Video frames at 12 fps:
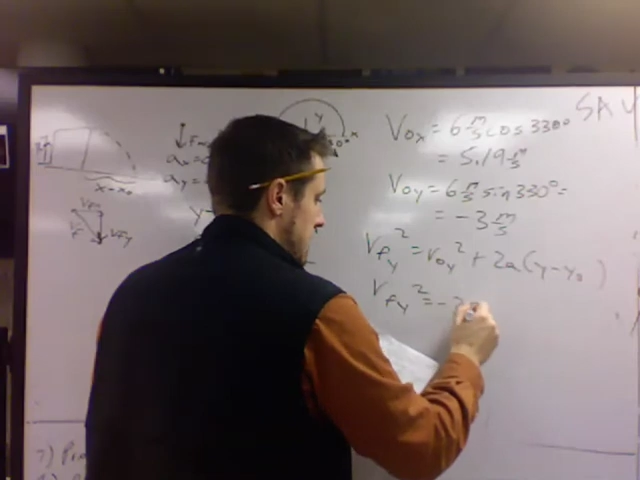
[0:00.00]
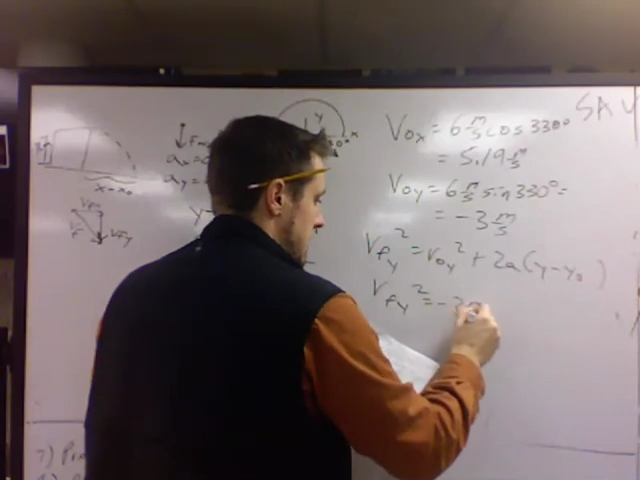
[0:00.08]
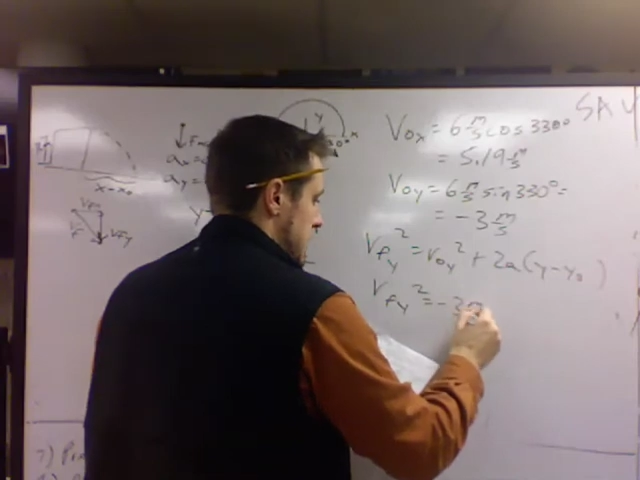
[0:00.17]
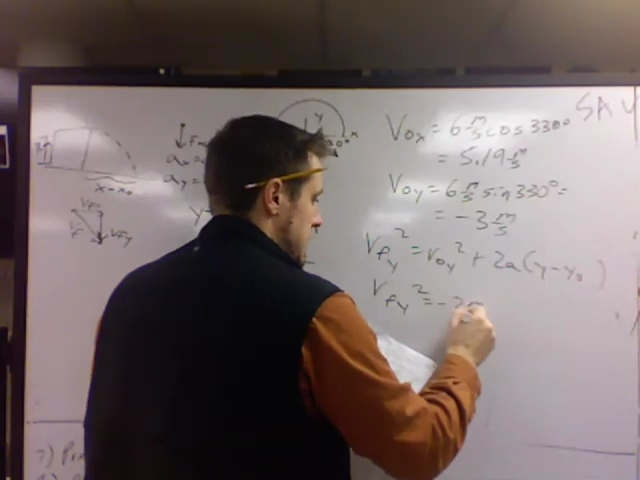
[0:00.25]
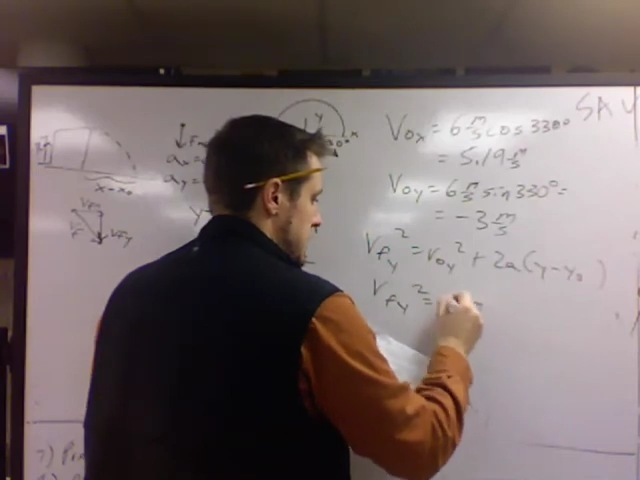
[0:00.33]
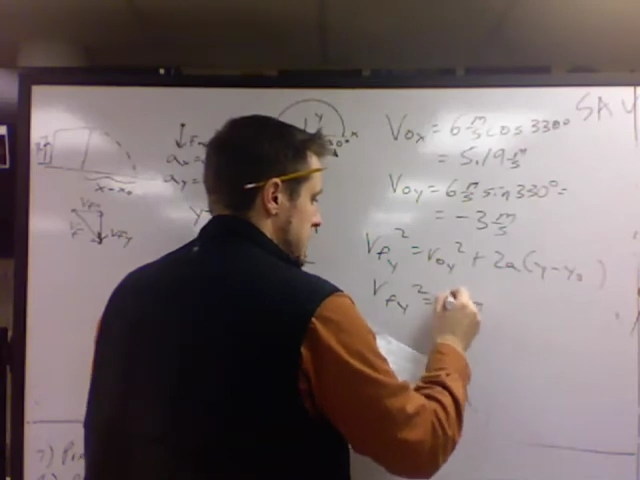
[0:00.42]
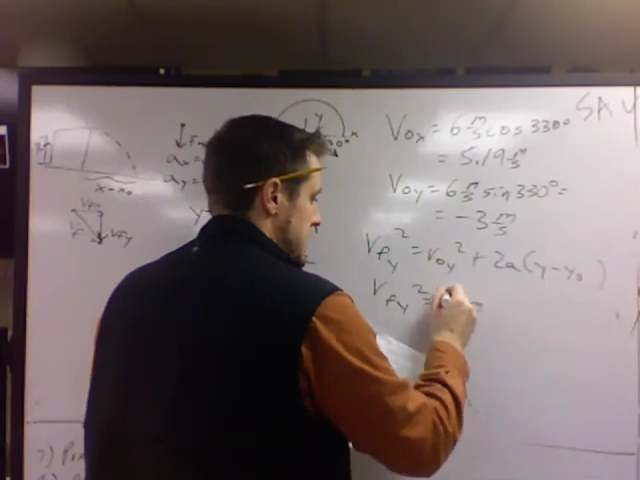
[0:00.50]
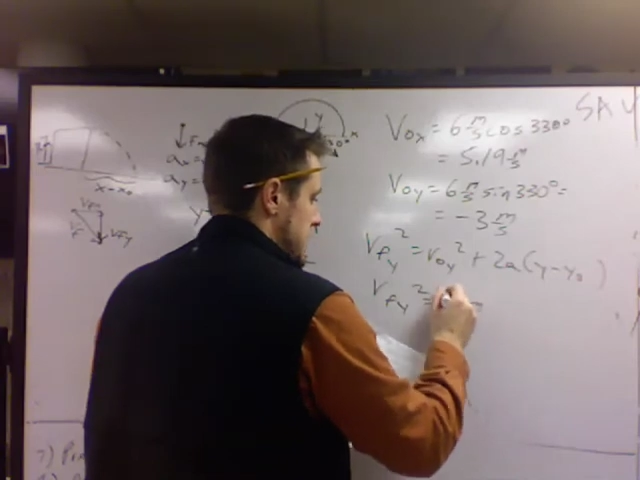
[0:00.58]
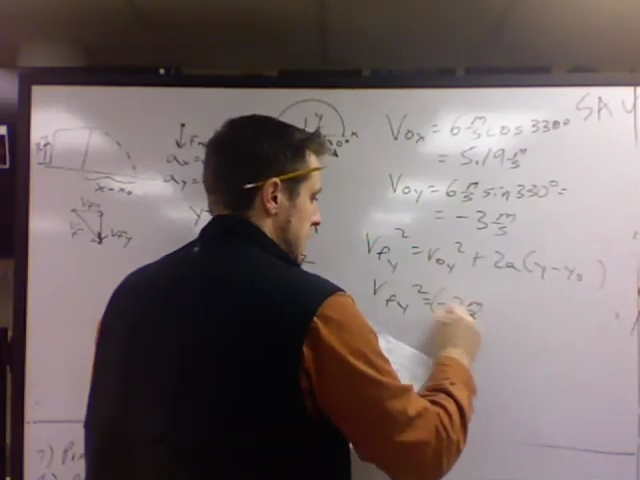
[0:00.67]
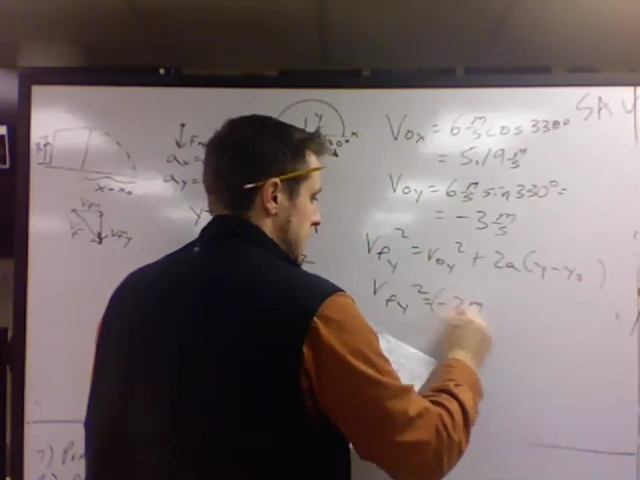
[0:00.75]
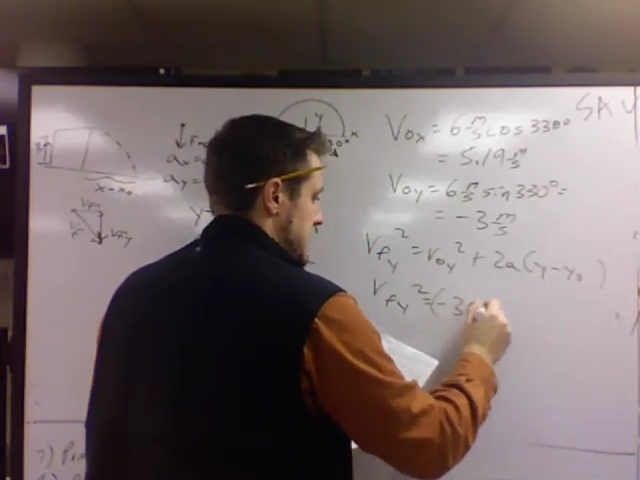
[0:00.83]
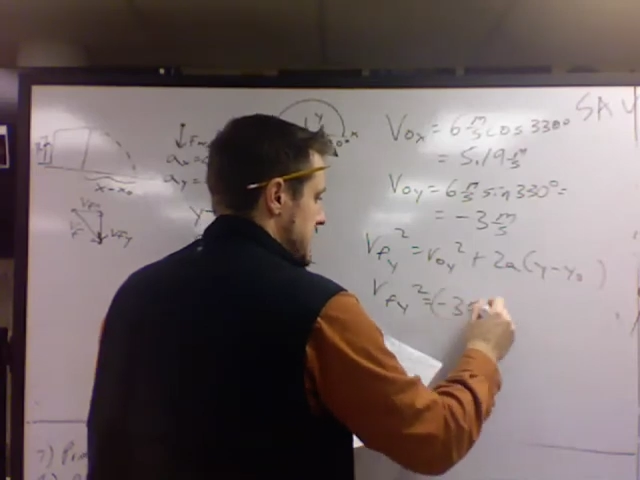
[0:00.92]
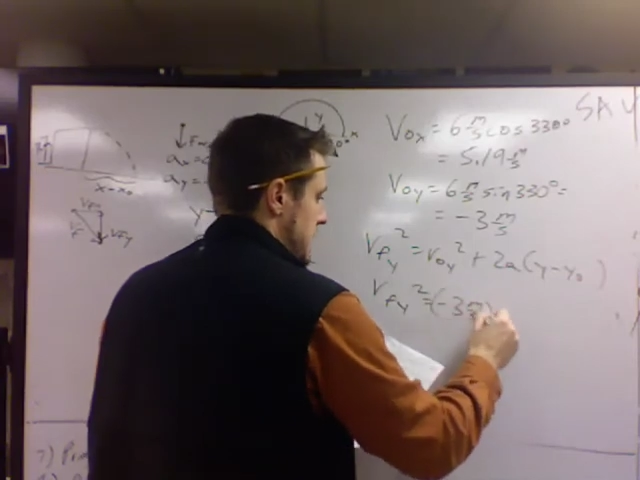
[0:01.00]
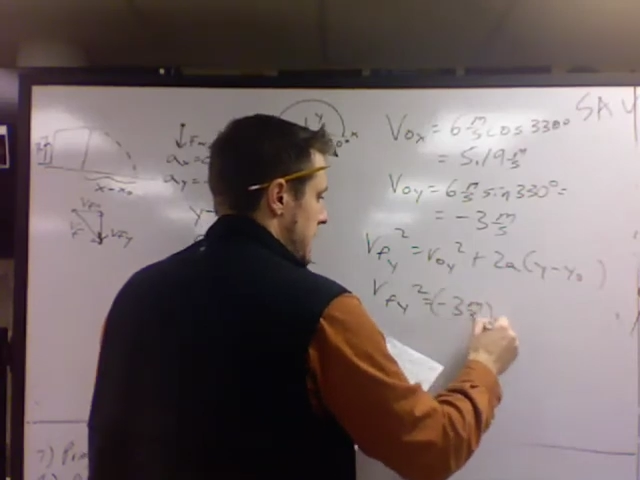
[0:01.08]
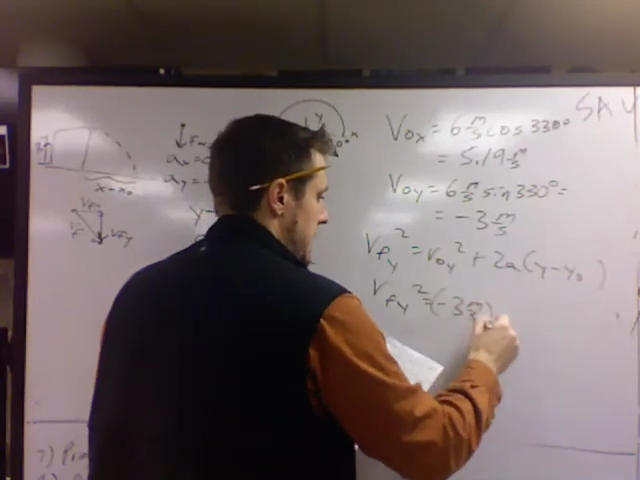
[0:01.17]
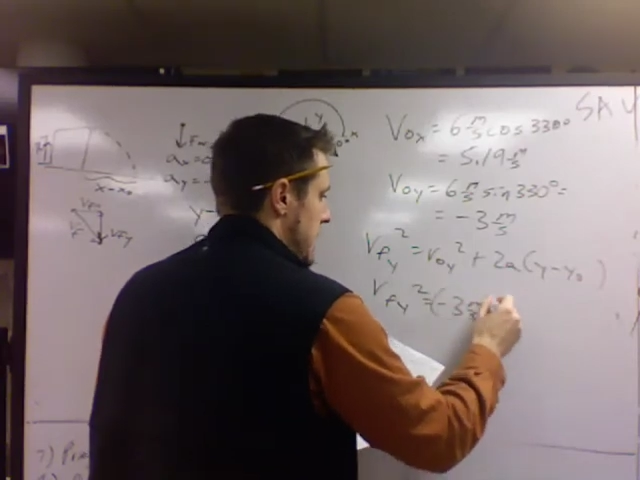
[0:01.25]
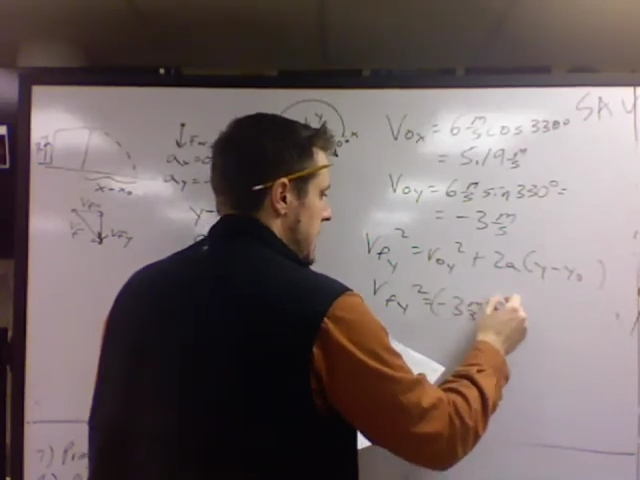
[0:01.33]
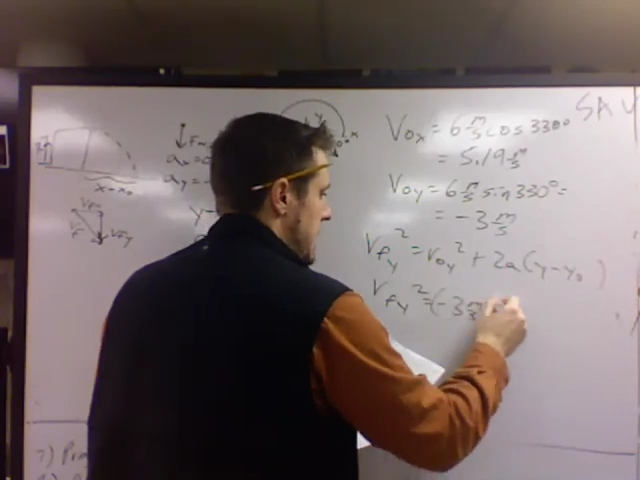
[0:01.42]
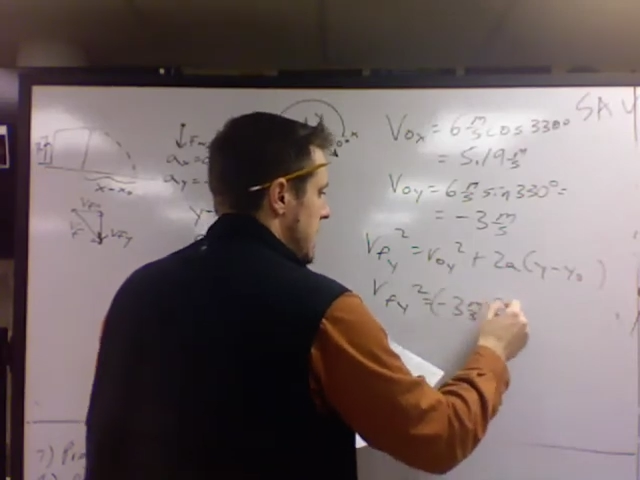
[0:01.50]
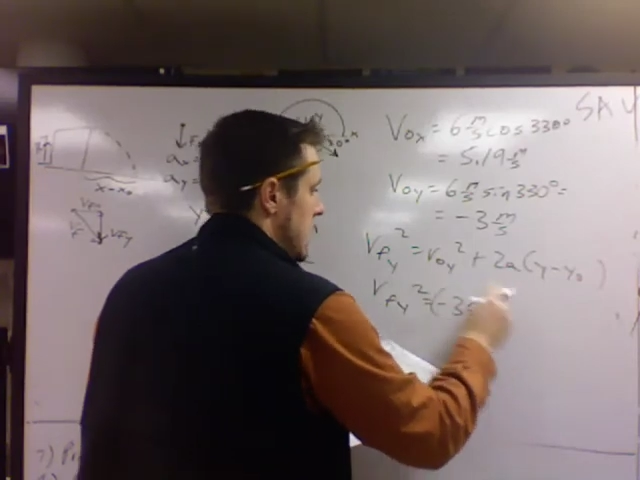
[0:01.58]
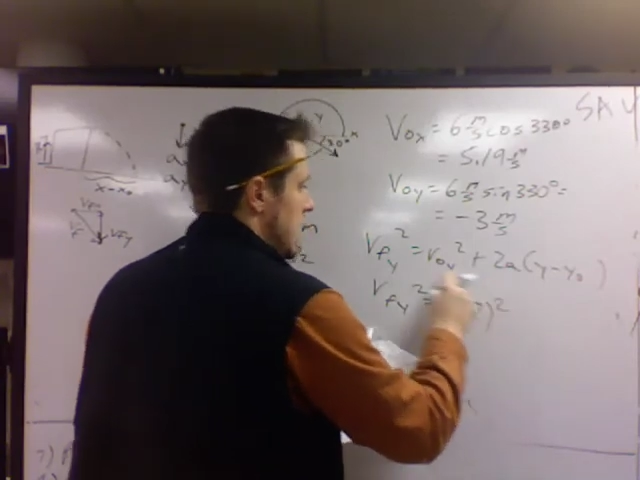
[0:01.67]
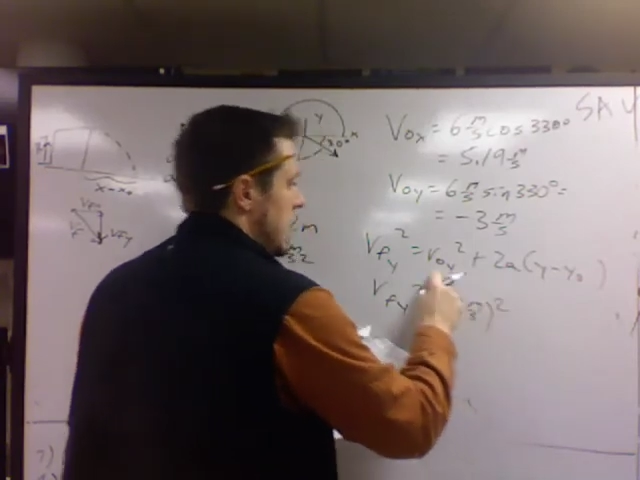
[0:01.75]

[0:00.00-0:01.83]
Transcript: meters per second squared.